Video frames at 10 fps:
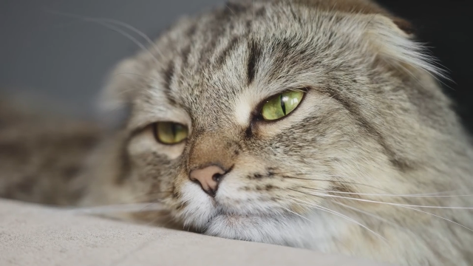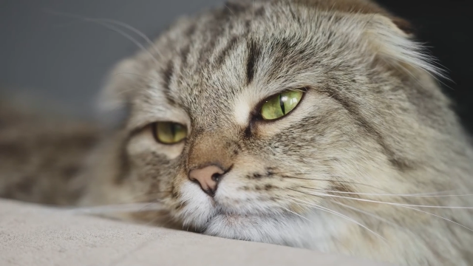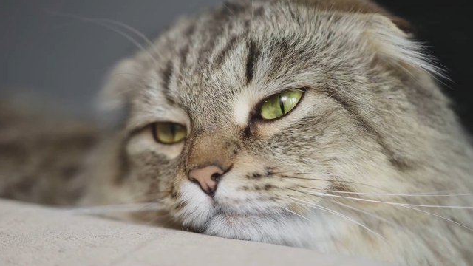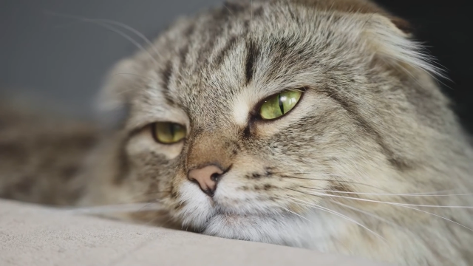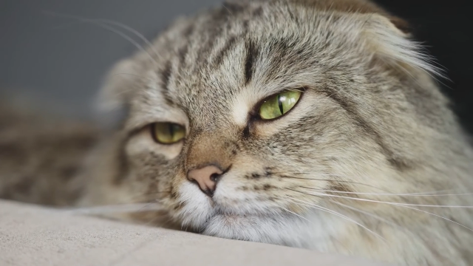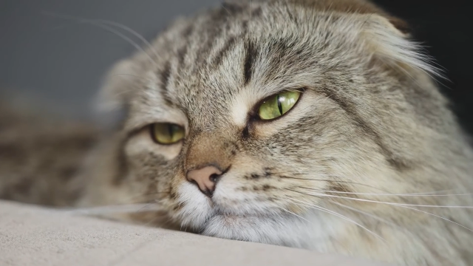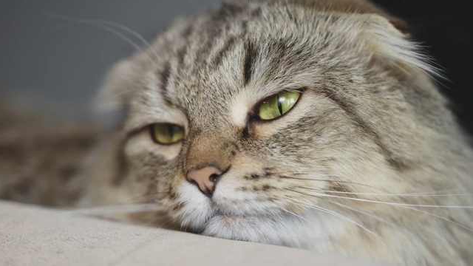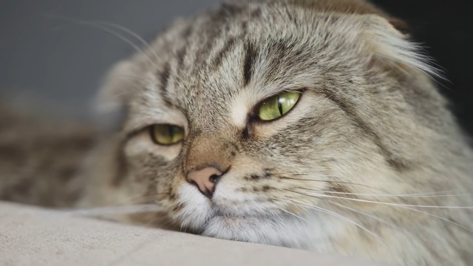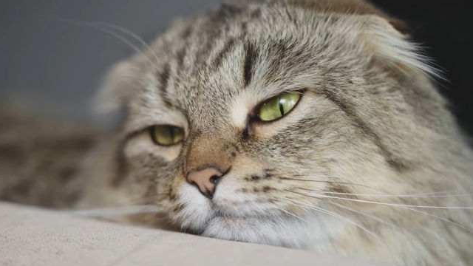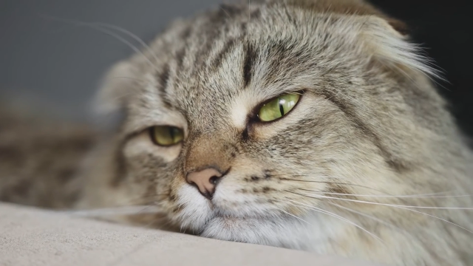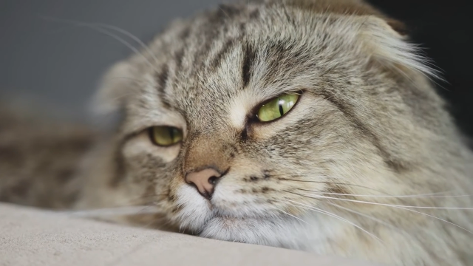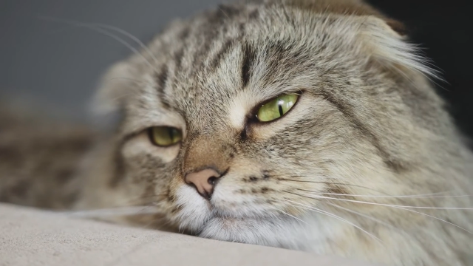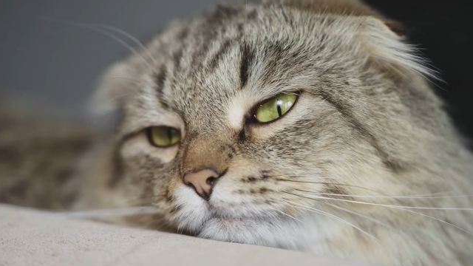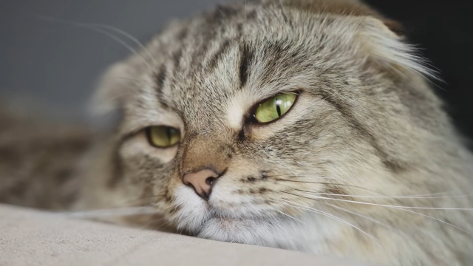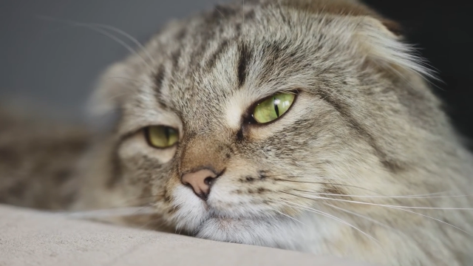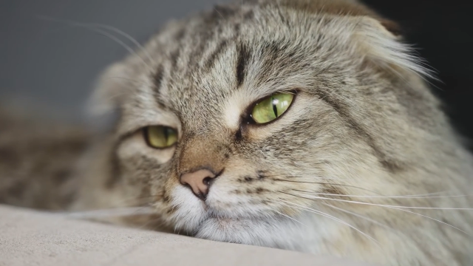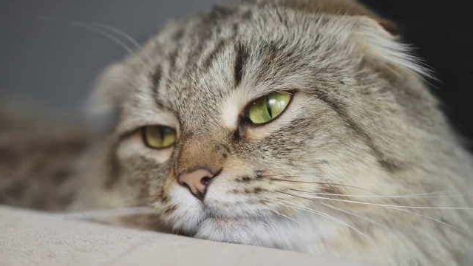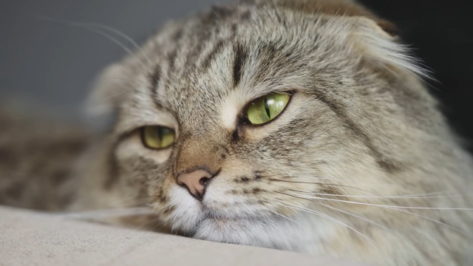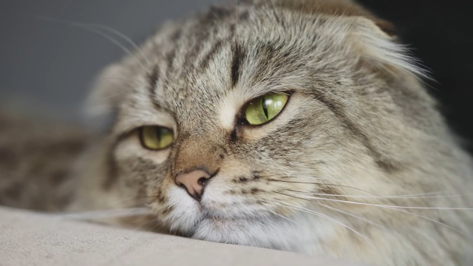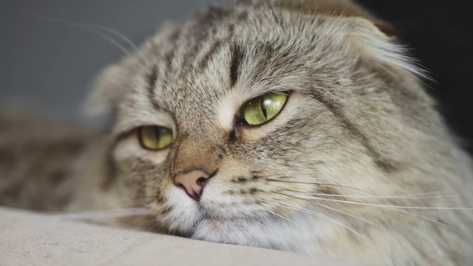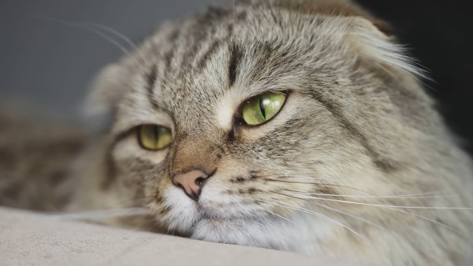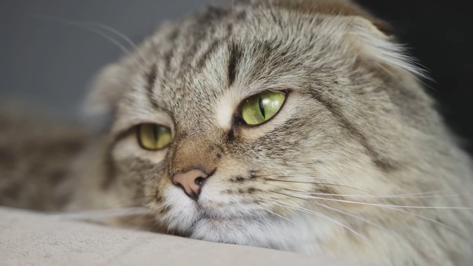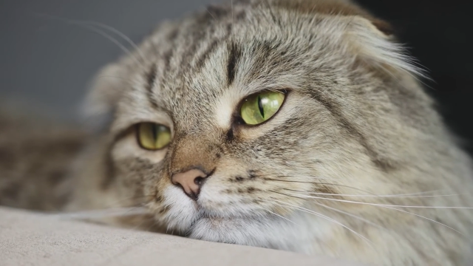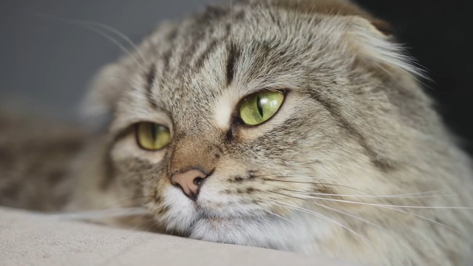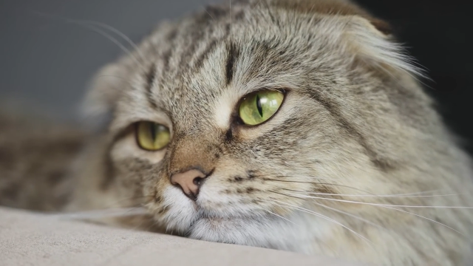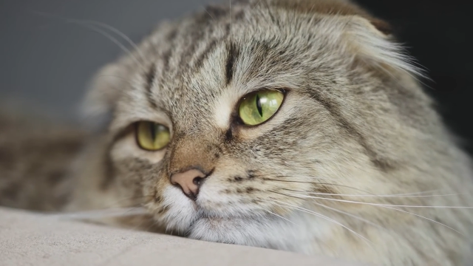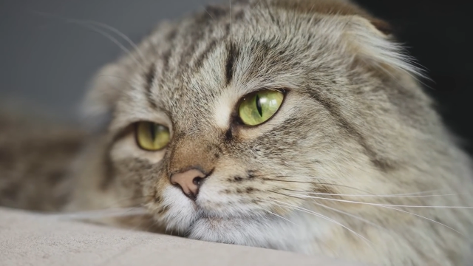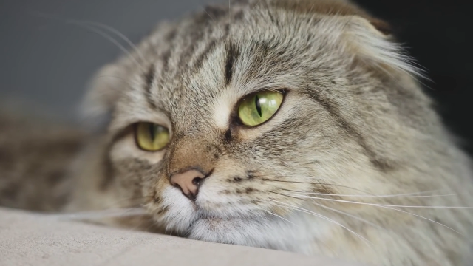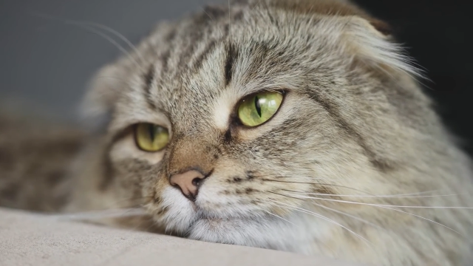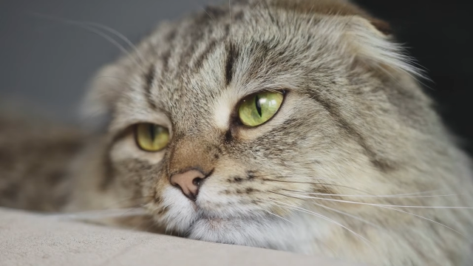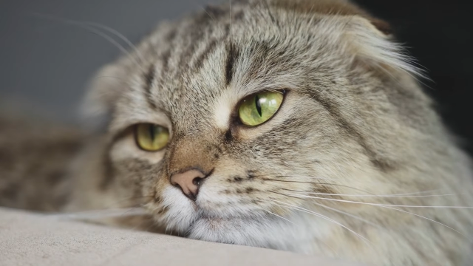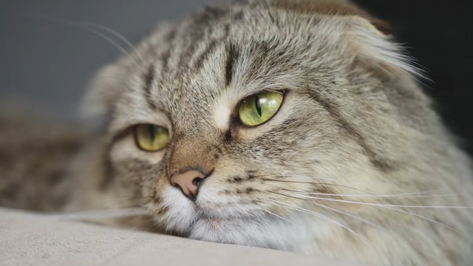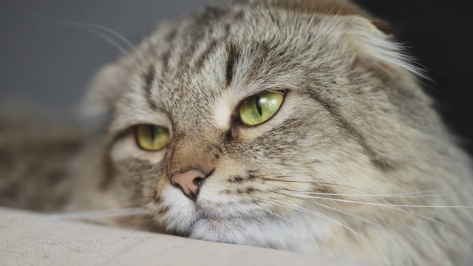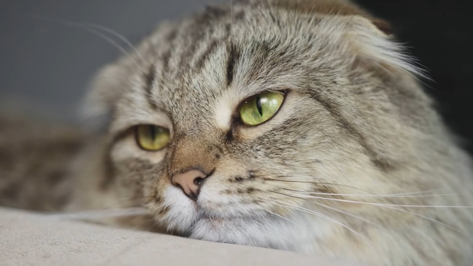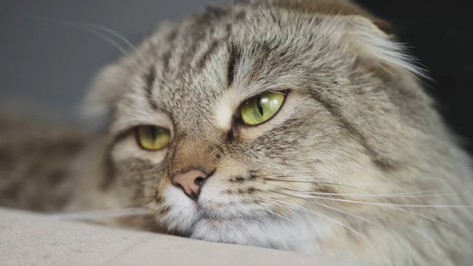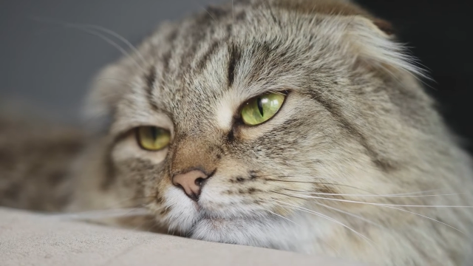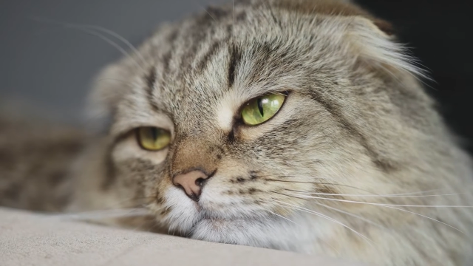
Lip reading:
Nobody's mouth can be seen.